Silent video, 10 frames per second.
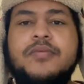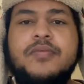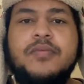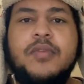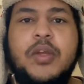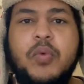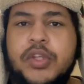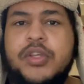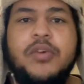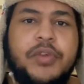like what you
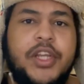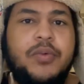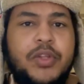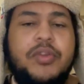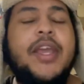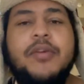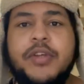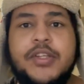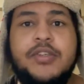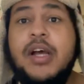can read and what you can't
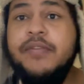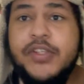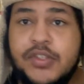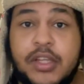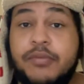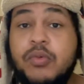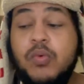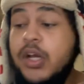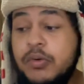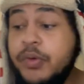read. So obviously if you
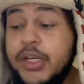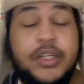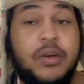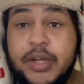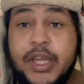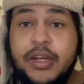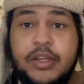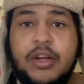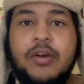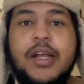want to read it, go ahead. You
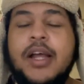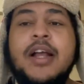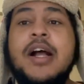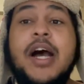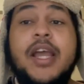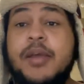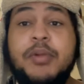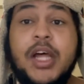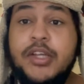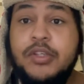know, I
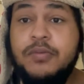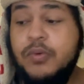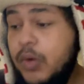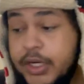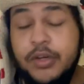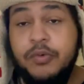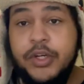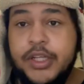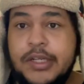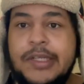applaud you for wanting to read it.